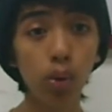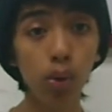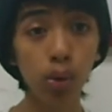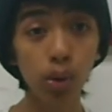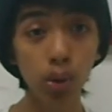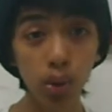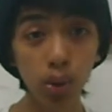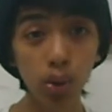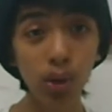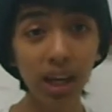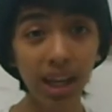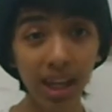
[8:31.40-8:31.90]

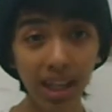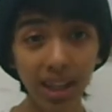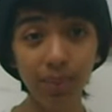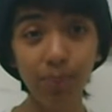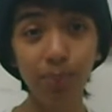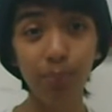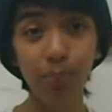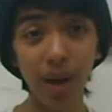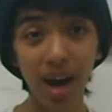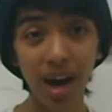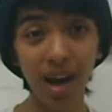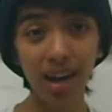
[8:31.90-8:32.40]

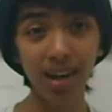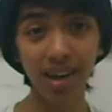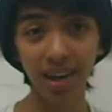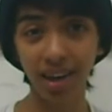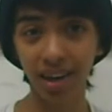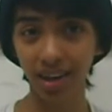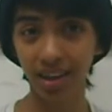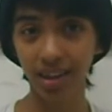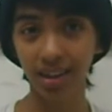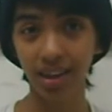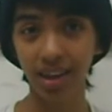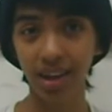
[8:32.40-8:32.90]

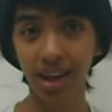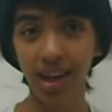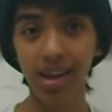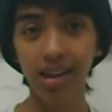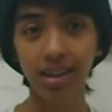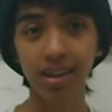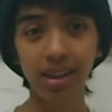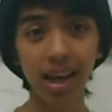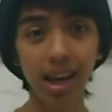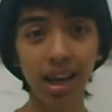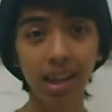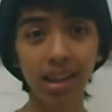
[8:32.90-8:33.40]
Hewlett-Packard,
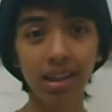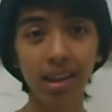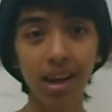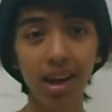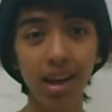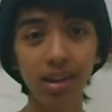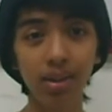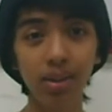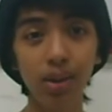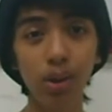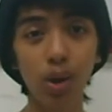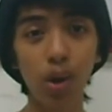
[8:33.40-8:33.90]
yet
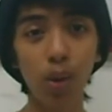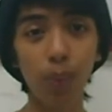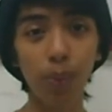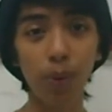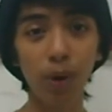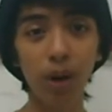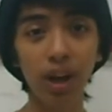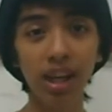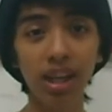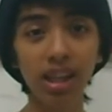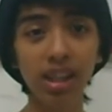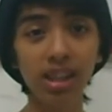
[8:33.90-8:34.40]
other
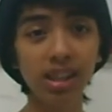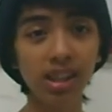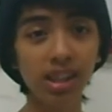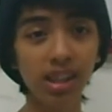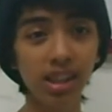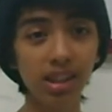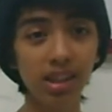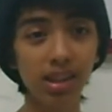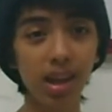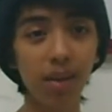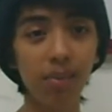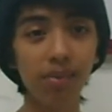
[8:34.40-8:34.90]
operating
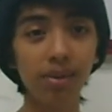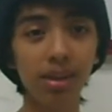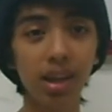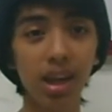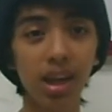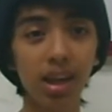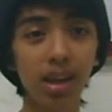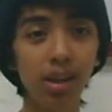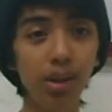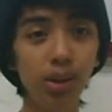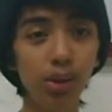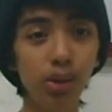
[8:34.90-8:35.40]
systems
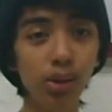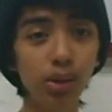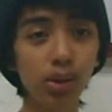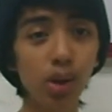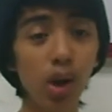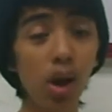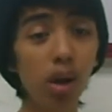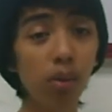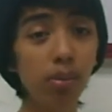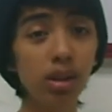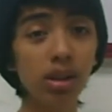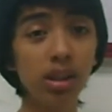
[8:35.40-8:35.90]
are used
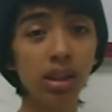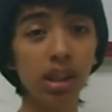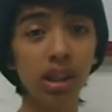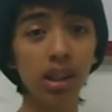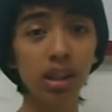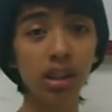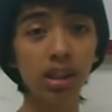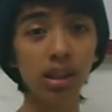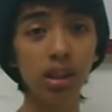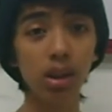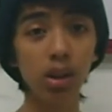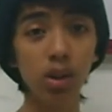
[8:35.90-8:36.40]
almost
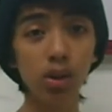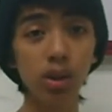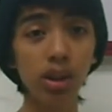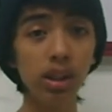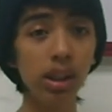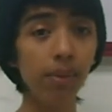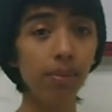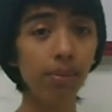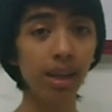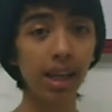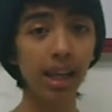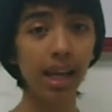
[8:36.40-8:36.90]

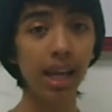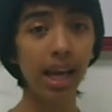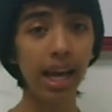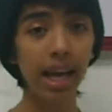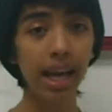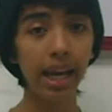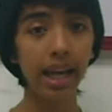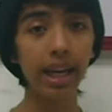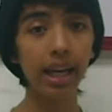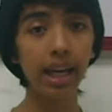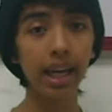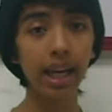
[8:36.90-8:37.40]
exclusively
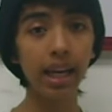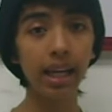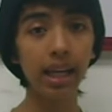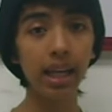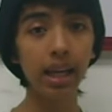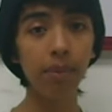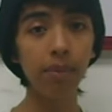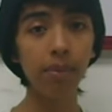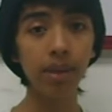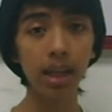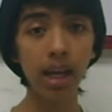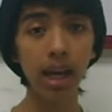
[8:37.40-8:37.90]
in
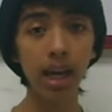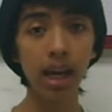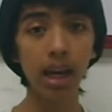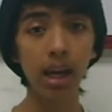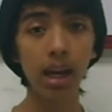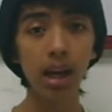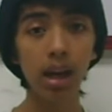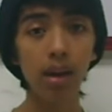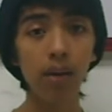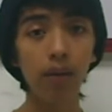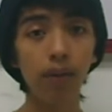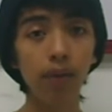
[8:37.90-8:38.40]
academia
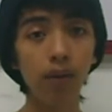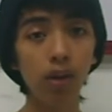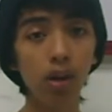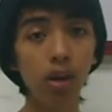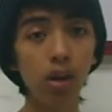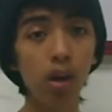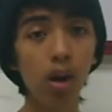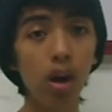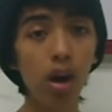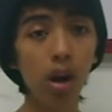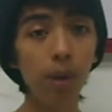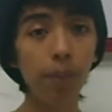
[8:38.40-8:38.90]
for
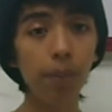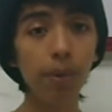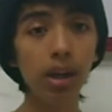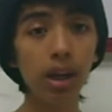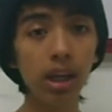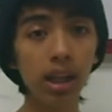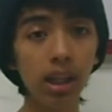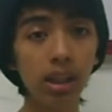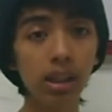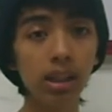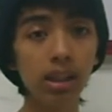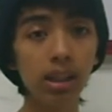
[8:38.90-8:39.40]

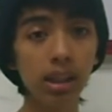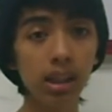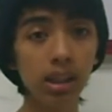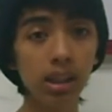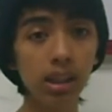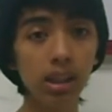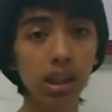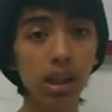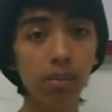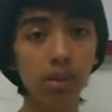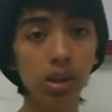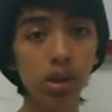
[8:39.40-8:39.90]
operating
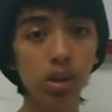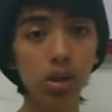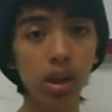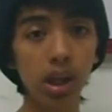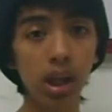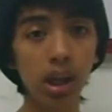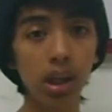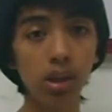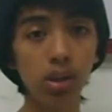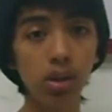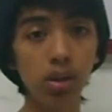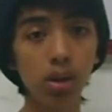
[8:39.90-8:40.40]
system
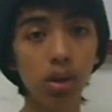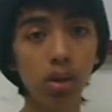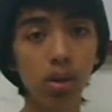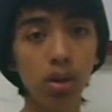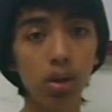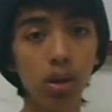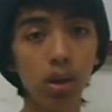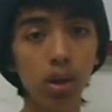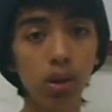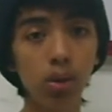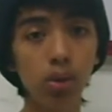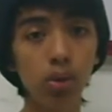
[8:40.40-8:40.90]

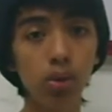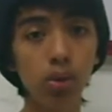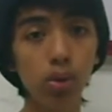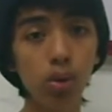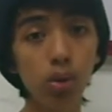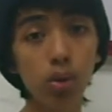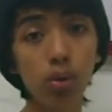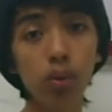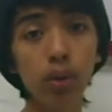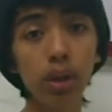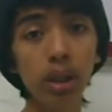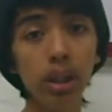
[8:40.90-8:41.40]
education or to
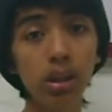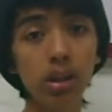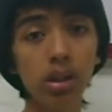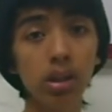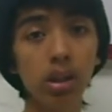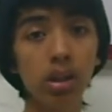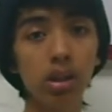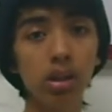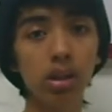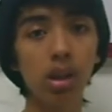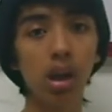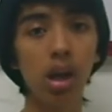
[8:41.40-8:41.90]
do
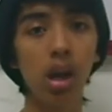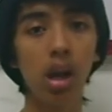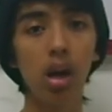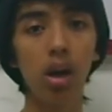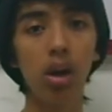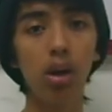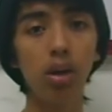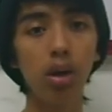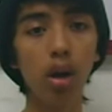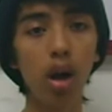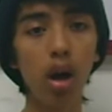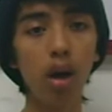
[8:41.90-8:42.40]
research
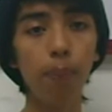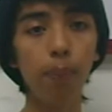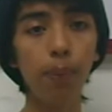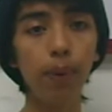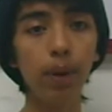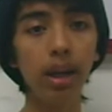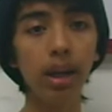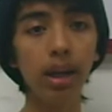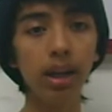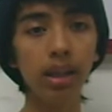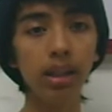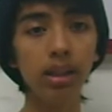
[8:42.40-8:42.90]
on
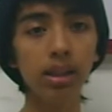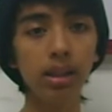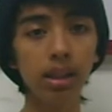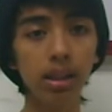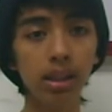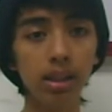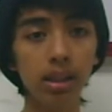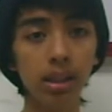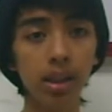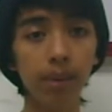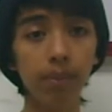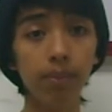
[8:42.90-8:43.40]
operating
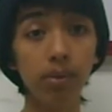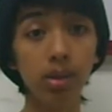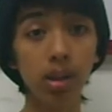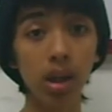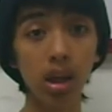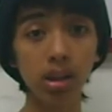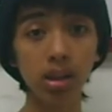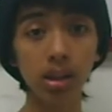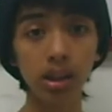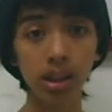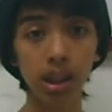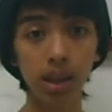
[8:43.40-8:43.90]
system
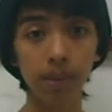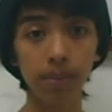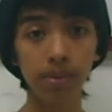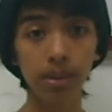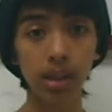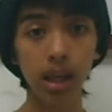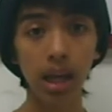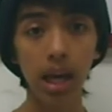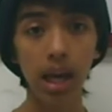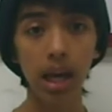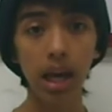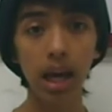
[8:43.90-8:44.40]

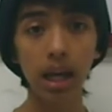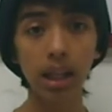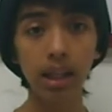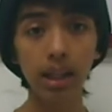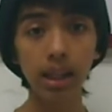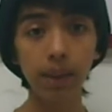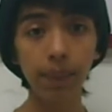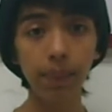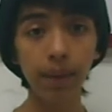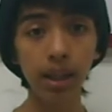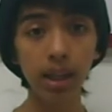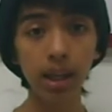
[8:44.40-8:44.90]
concepts.
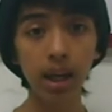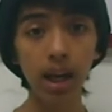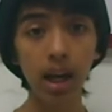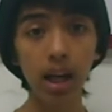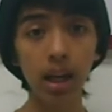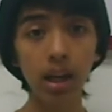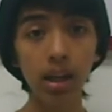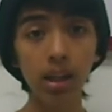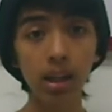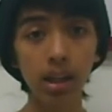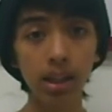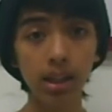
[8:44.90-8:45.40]
A
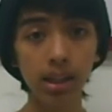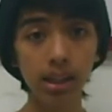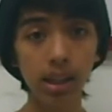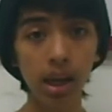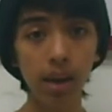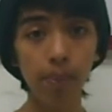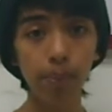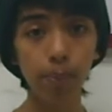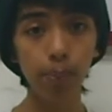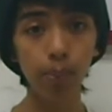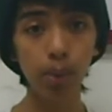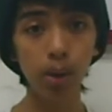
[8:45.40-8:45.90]
typical
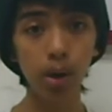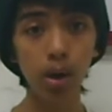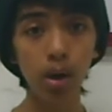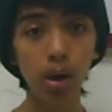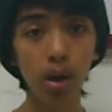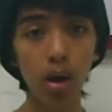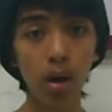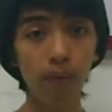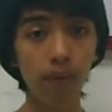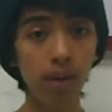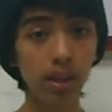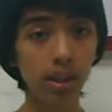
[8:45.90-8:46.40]
example
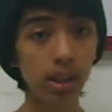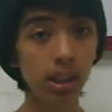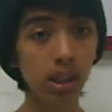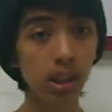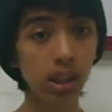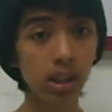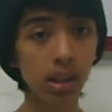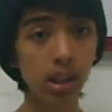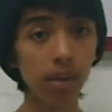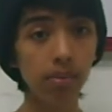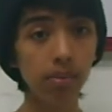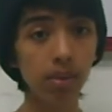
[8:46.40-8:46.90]
of a
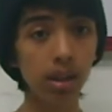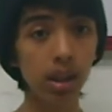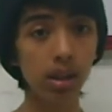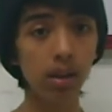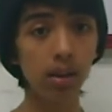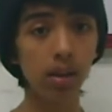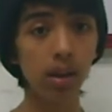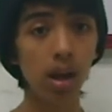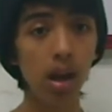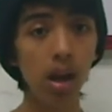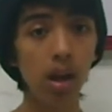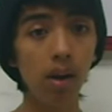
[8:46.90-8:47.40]
system
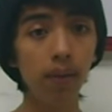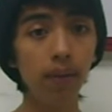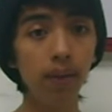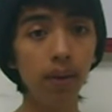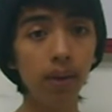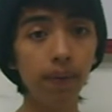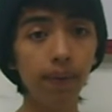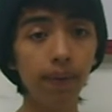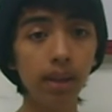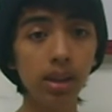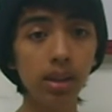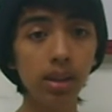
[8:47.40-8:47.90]
that
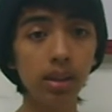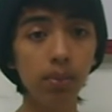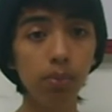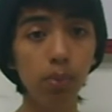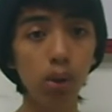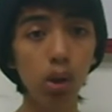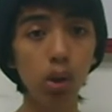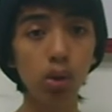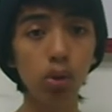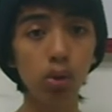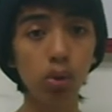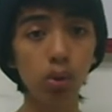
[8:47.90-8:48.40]
fulfills
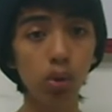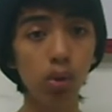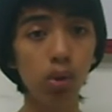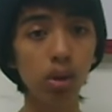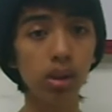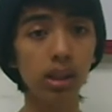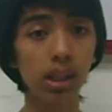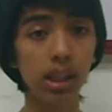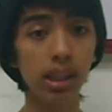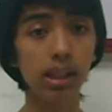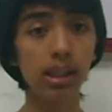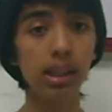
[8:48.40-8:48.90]
both
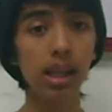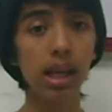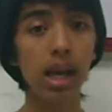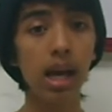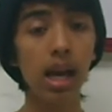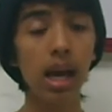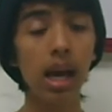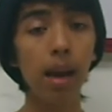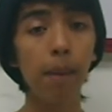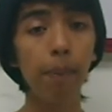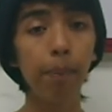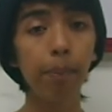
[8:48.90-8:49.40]
roles is
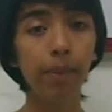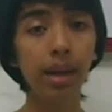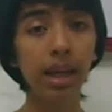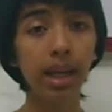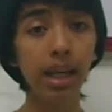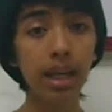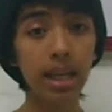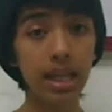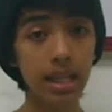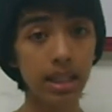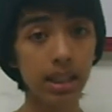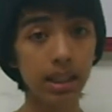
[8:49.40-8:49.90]

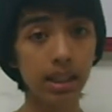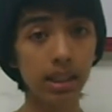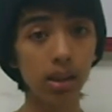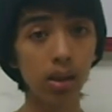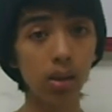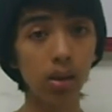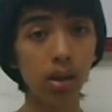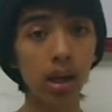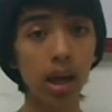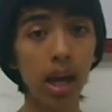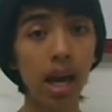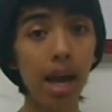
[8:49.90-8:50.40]
Minix
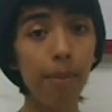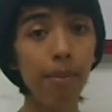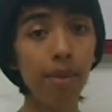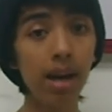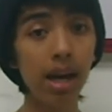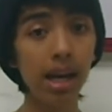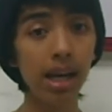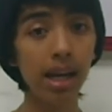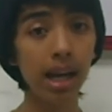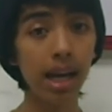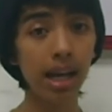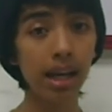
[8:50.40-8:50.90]
or
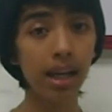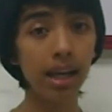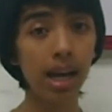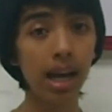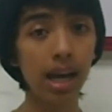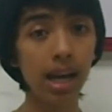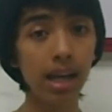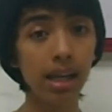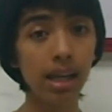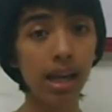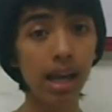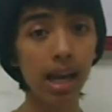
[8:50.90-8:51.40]

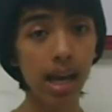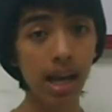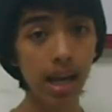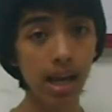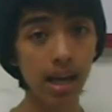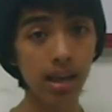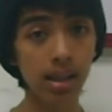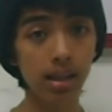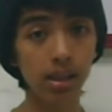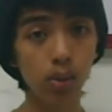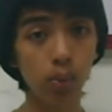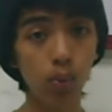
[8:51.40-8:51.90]

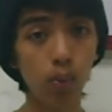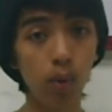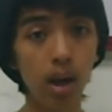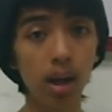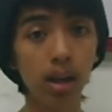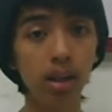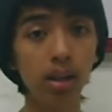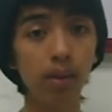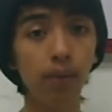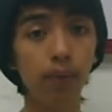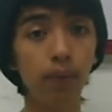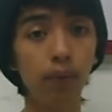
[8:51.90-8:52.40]
MINIX,
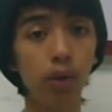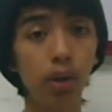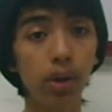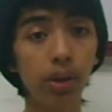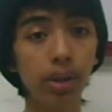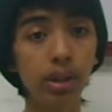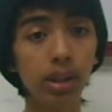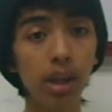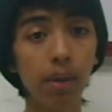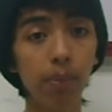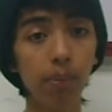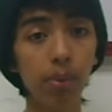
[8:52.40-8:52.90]
while, for
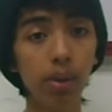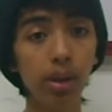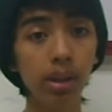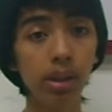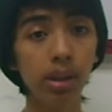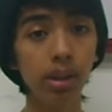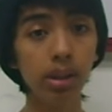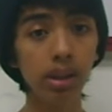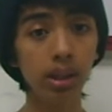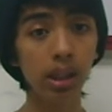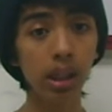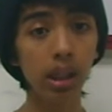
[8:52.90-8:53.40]
example,
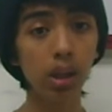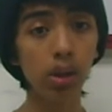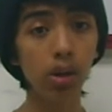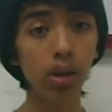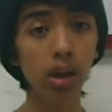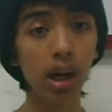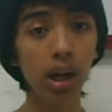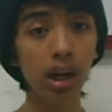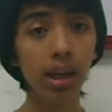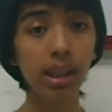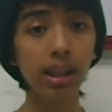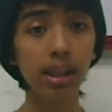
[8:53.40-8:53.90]

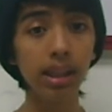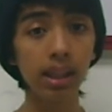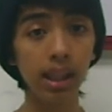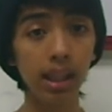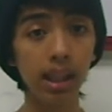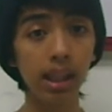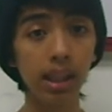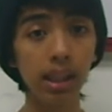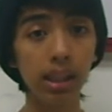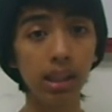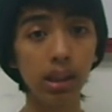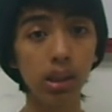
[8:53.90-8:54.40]

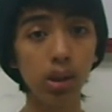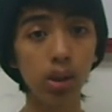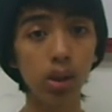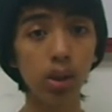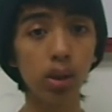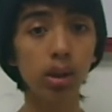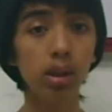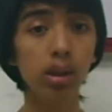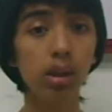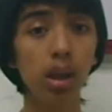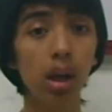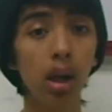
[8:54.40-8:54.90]
Singularity is
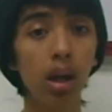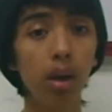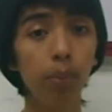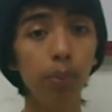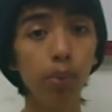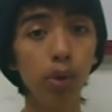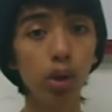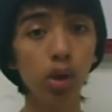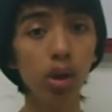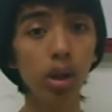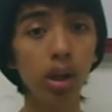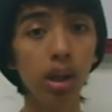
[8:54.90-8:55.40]
used
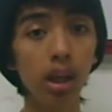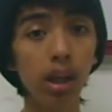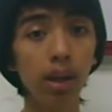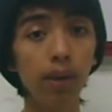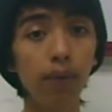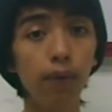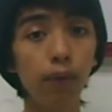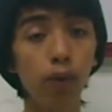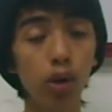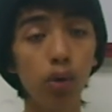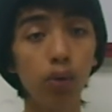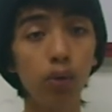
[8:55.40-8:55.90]
purely
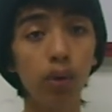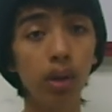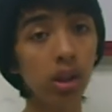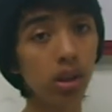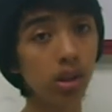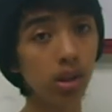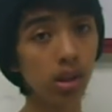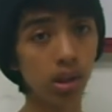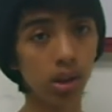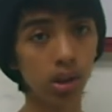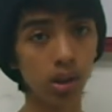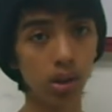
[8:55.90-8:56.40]
for
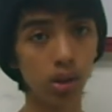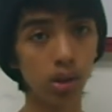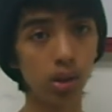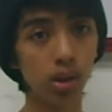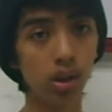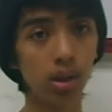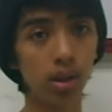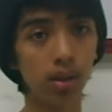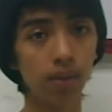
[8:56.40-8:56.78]
research.